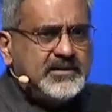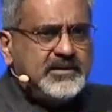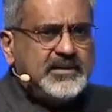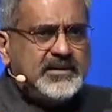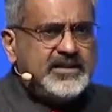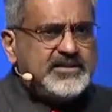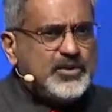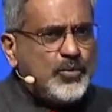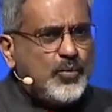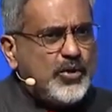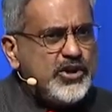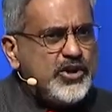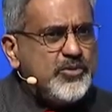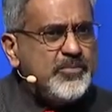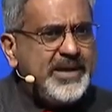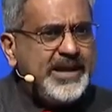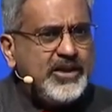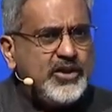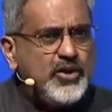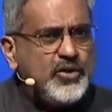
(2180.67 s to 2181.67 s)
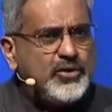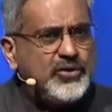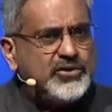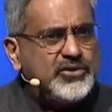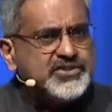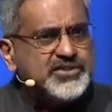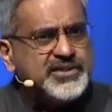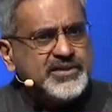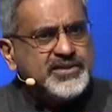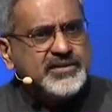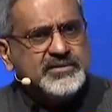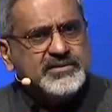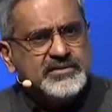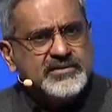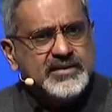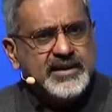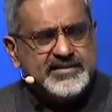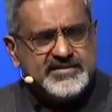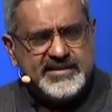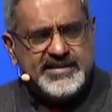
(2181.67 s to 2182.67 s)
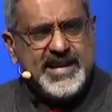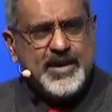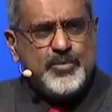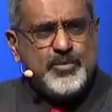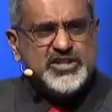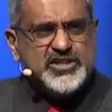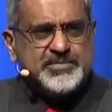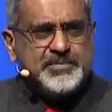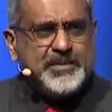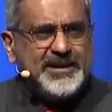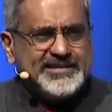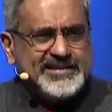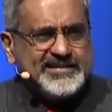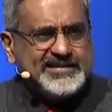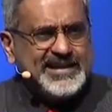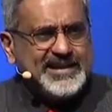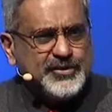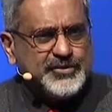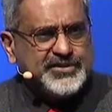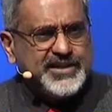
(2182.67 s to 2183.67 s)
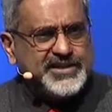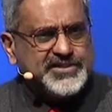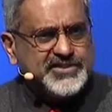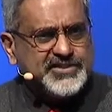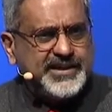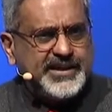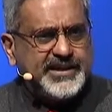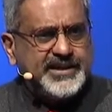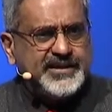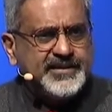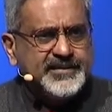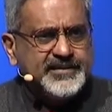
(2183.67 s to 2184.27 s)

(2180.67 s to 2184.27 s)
He said, "What do you mean, yours?" I said, "Yeah, we just bought this house yesterday."